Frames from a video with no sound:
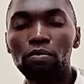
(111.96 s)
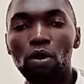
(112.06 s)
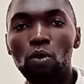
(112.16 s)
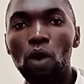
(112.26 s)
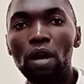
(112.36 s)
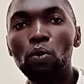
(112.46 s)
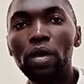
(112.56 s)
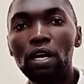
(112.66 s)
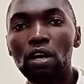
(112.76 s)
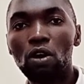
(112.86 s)
1
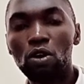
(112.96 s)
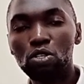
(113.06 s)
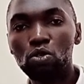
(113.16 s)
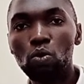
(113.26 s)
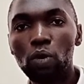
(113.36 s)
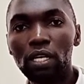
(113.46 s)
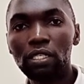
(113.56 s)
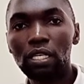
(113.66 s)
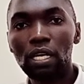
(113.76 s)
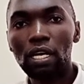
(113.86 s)
week or 2
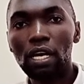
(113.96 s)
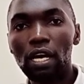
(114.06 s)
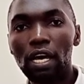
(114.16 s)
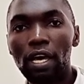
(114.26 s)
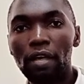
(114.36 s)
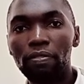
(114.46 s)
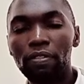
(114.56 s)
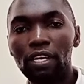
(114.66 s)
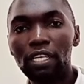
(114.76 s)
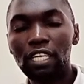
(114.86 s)
weeks,
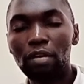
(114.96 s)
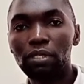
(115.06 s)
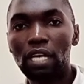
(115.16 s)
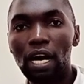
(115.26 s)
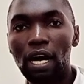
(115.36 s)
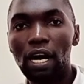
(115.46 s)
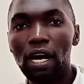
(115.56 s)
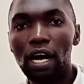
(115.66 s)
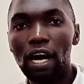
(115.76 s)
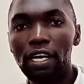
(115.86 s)
3 times a
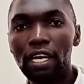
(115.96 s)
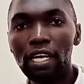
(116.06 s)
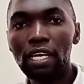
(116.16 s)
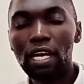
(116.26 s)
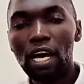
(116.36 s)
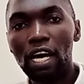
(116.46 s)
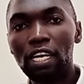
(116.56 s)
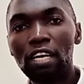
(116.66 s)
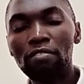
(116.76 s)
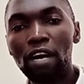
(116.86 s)
day,
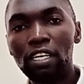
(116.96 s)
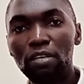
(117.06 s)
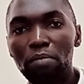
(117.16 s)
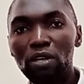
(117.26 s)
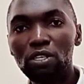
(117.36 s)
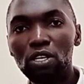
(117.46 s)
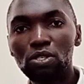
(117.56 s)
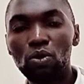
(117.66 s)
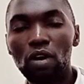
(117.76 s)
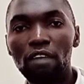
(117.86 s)
and give
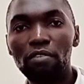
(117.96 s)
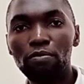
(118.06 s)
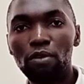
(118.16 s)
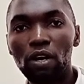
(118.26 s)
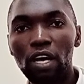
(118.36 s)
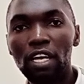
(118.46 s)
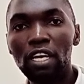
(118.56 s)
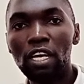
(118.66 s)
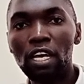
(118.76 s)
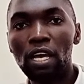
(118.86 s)
antibiotics to cover for
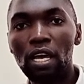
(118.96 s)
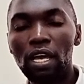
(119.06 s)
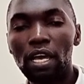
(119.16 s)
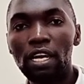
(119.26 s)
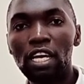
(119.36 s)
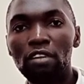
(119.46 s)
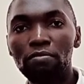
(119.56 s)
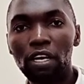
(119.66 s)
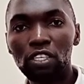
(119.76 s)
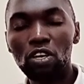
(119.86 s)
any
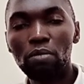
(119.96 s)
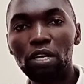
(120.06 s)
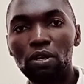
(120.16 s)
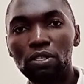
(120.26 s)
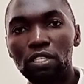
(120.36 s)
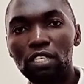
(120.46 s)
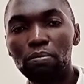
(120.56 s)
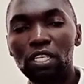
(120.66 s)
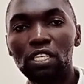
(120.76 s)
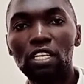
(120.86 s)
infection, because this
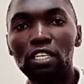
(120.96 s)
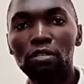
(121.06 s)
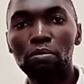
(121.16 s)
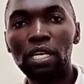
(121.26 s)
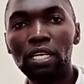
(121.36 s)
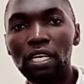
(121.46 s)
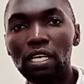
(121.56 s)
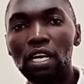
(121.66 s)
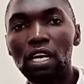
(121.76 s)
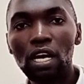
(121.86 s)
patient is
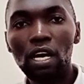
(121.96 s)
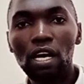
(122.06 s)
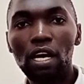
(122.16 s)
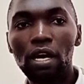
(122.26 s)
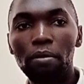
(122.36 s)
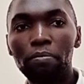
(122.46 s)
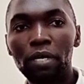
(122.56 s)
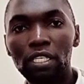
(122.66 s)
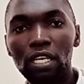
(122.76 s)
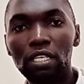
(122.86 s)
bleeding.
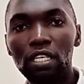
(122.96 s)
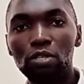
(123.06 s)
Patient